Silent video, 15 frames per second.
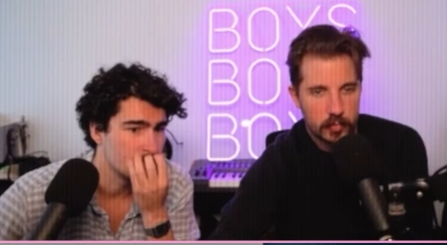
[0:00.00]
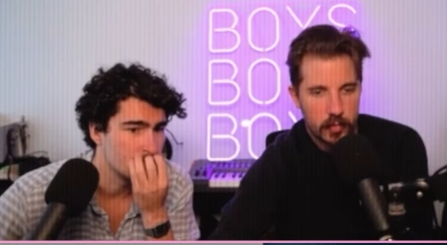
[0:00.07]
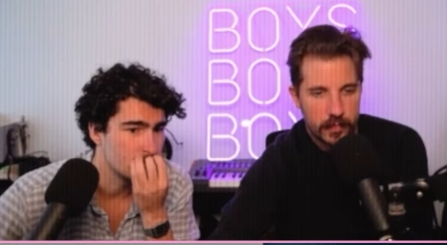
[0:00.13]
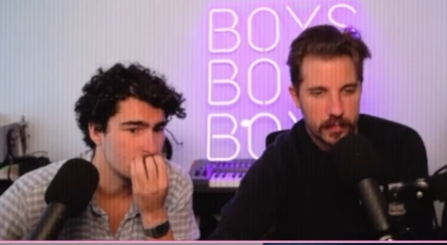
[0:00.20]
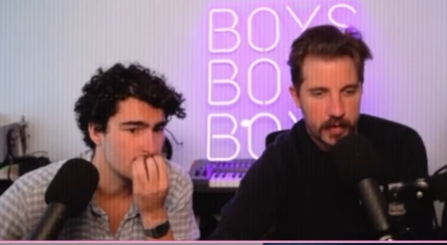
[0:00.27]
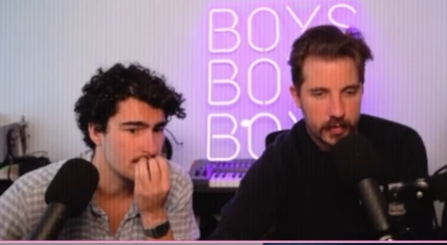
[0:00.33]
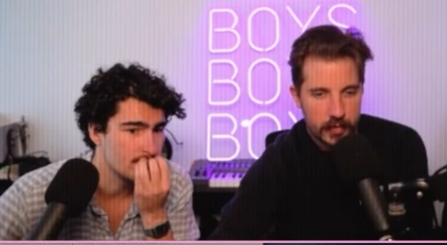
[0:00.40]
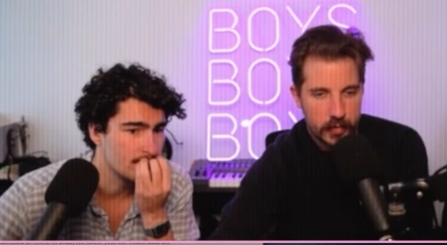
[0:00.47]

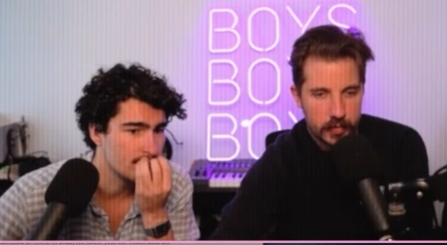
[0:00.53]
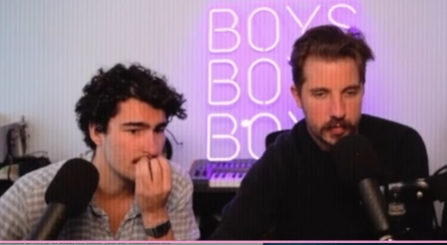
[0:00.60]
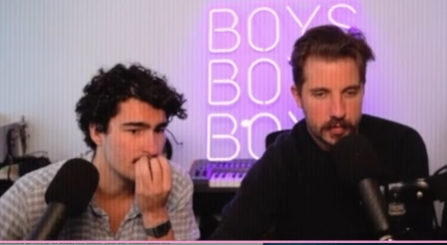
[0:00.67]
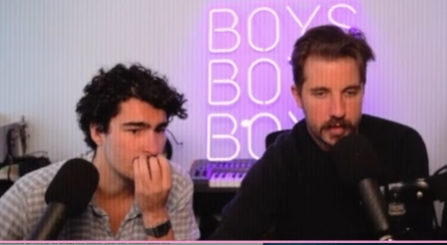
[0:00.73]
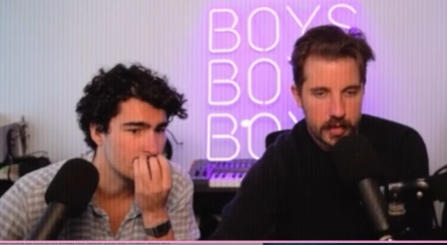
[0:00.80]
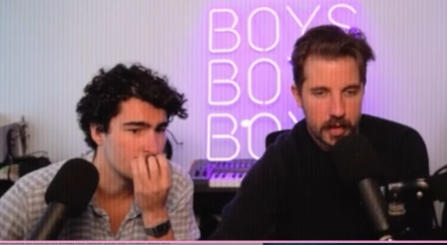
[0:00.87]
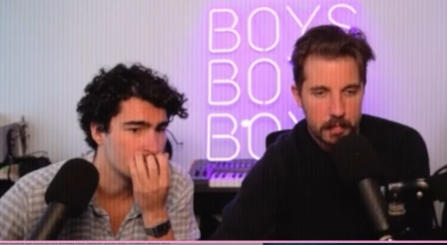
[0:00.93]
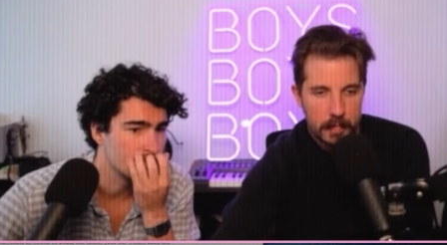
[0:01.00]
Speaker 1: fun news.
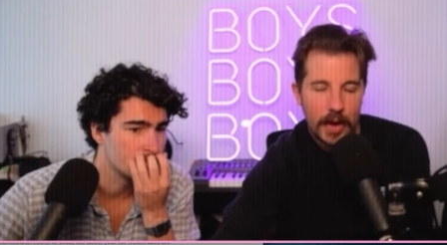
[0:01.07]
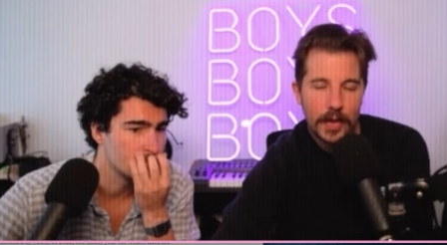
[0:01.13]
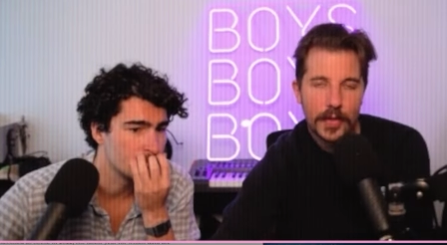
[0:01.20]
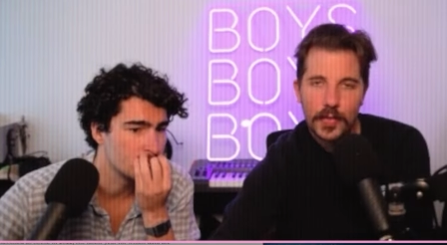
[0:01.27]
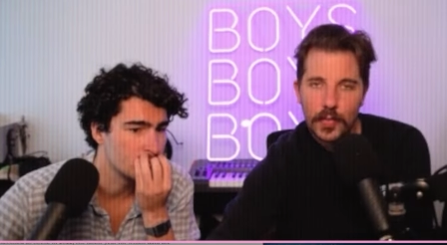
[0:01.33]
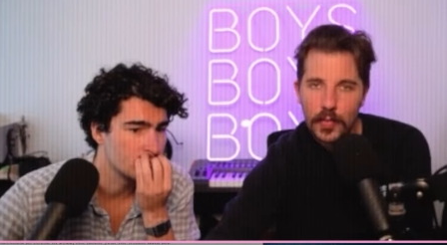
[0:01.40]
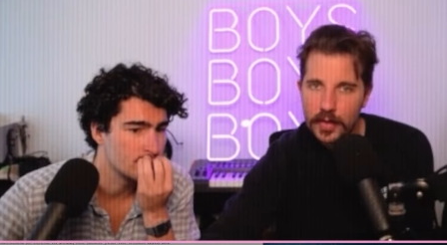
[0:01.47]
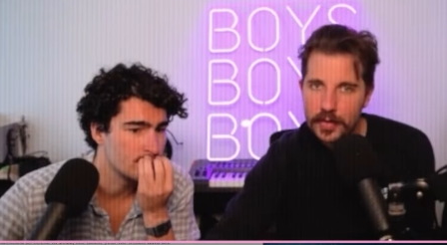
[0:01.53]
Uh, apparently, the
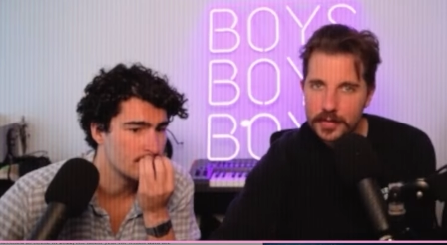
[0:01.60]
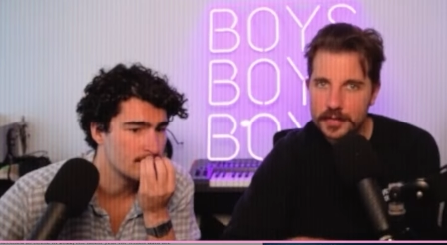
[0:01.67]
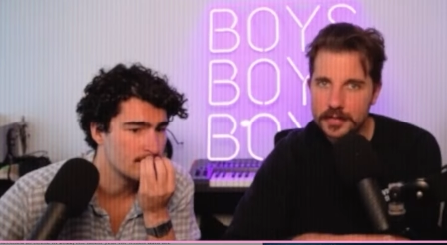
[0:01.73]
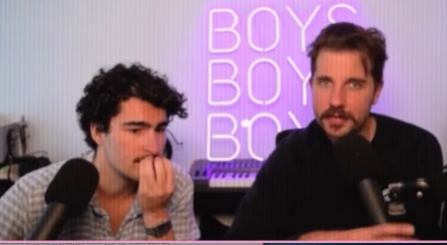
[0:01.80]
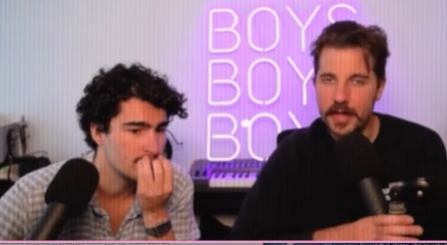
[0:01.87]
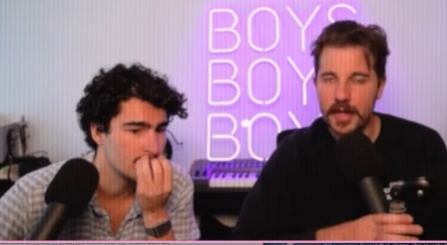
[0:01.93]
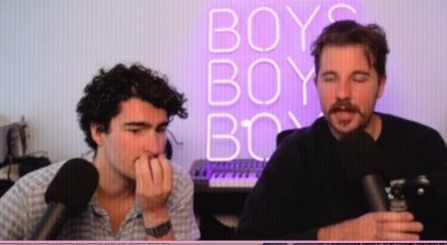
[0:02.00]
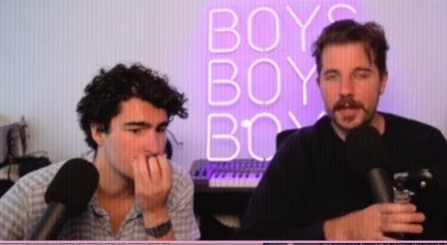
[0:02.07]
world is
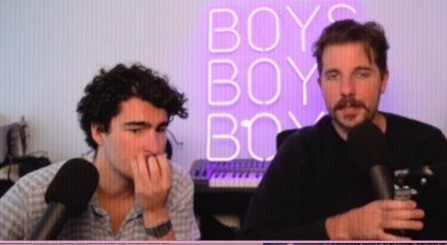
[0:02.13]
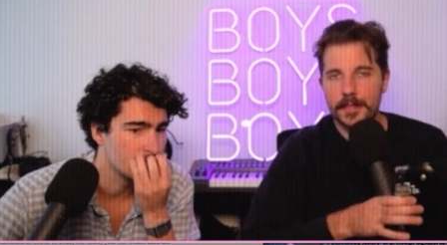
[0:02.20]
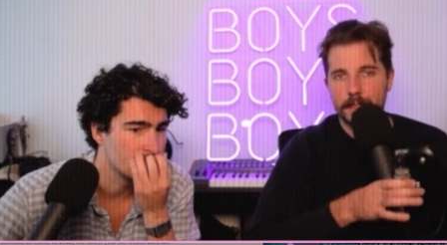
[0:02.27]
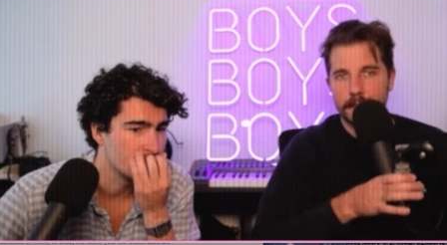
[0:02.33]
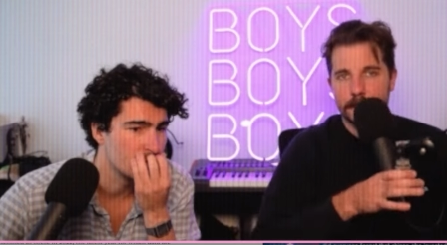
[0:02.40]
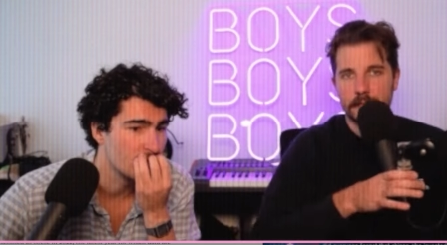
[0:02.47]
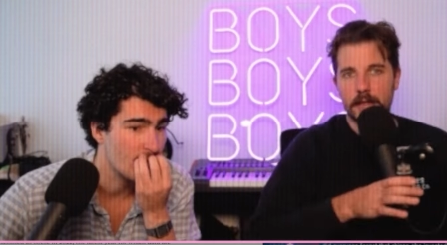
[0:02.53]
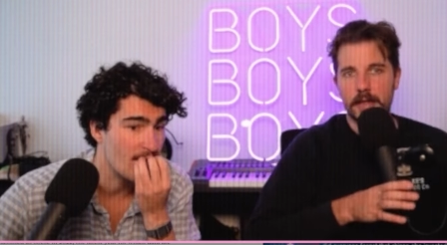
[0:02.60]
uh,
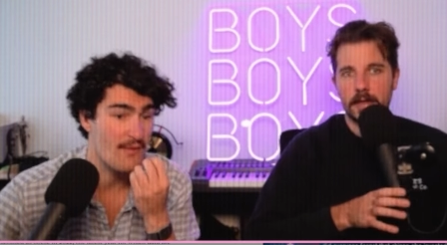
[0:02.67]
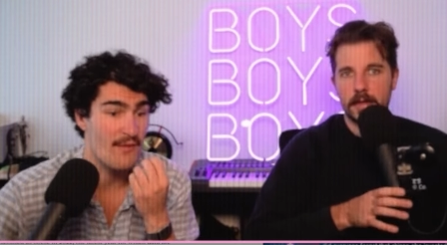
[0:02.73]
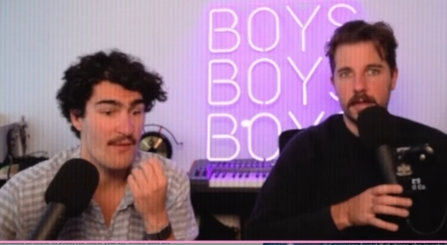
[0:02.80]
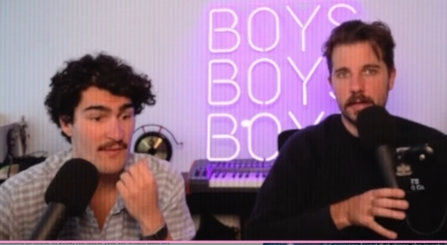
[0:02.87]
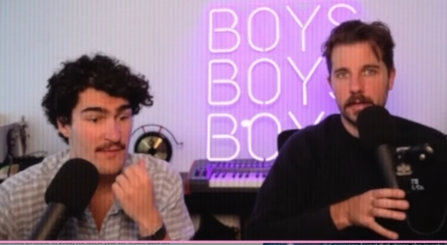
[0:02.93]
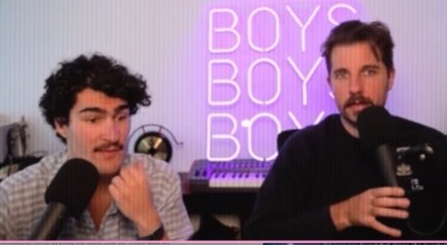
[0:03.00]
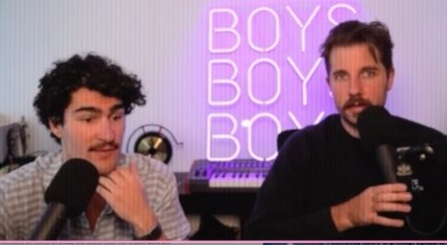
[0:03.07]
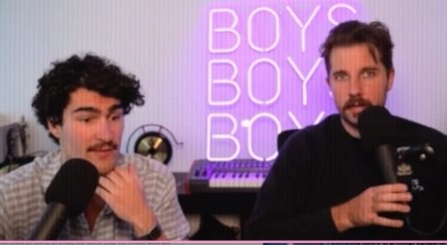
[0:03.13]

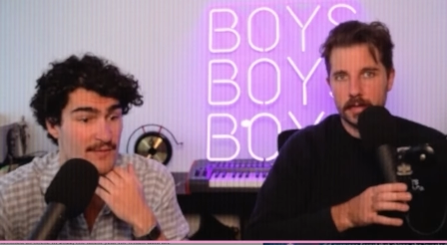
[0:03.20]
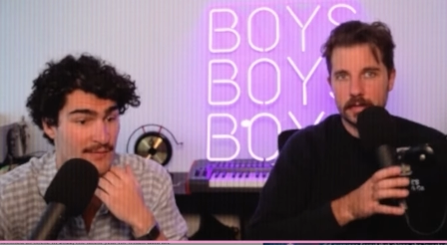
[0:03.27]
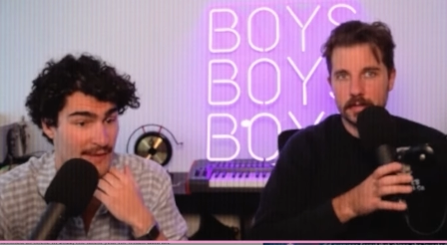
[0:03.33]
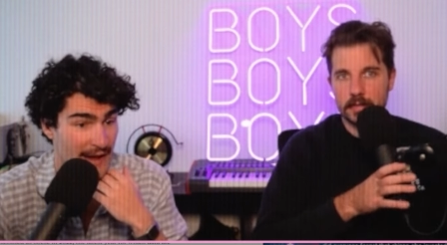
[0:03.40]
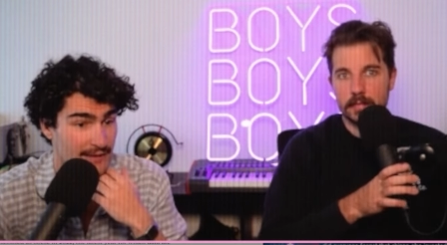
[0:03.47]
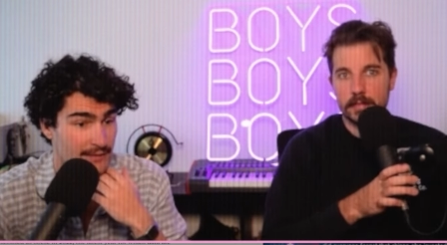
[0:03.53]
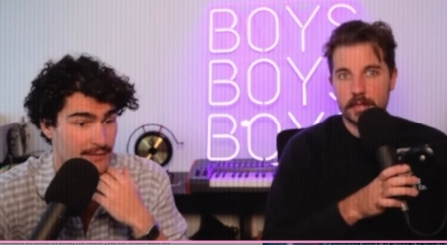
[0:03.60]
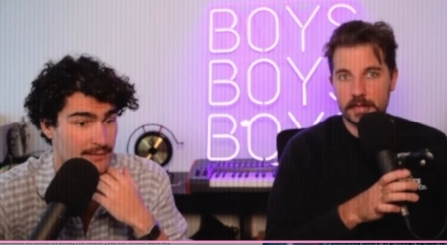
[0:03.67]
is
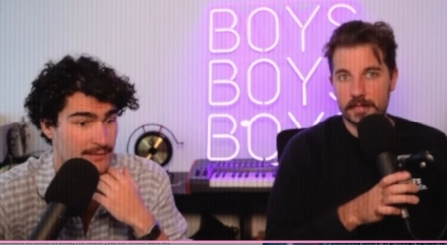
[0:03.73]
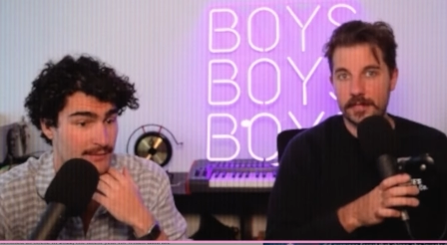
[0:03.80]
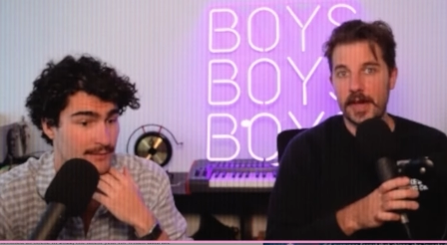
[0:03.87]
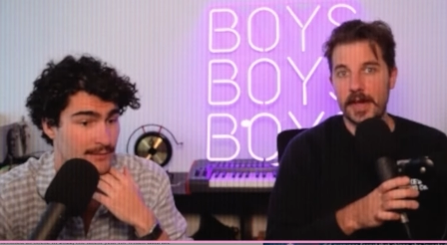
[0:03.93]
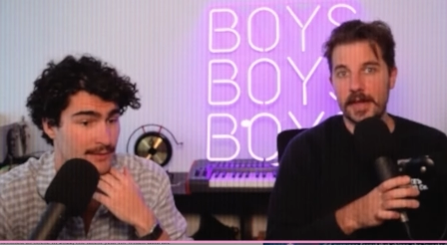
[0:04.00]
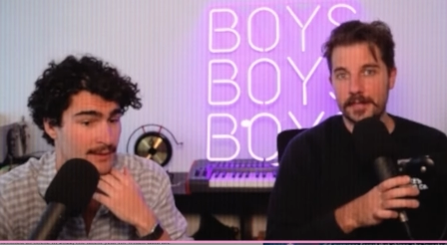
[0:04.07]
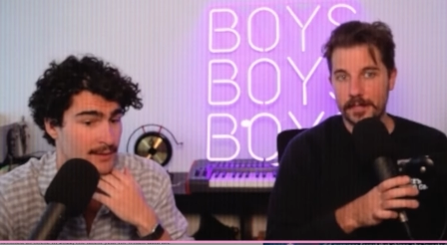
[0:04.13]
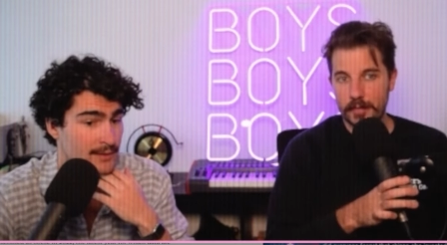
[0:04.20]
fat. is fat.
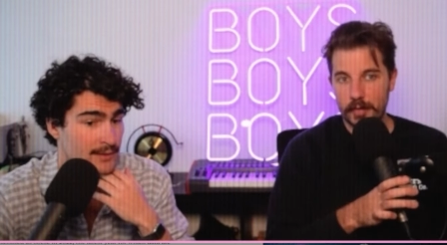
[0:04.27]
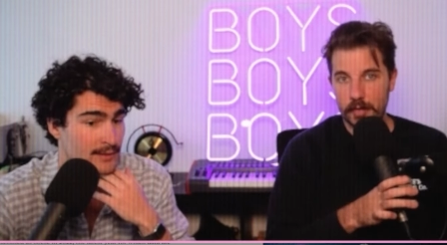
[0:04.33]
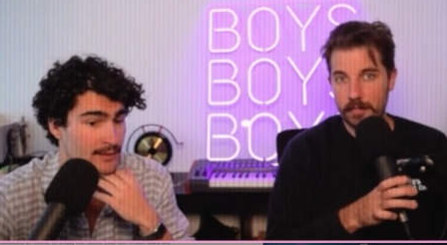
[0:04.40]
We got the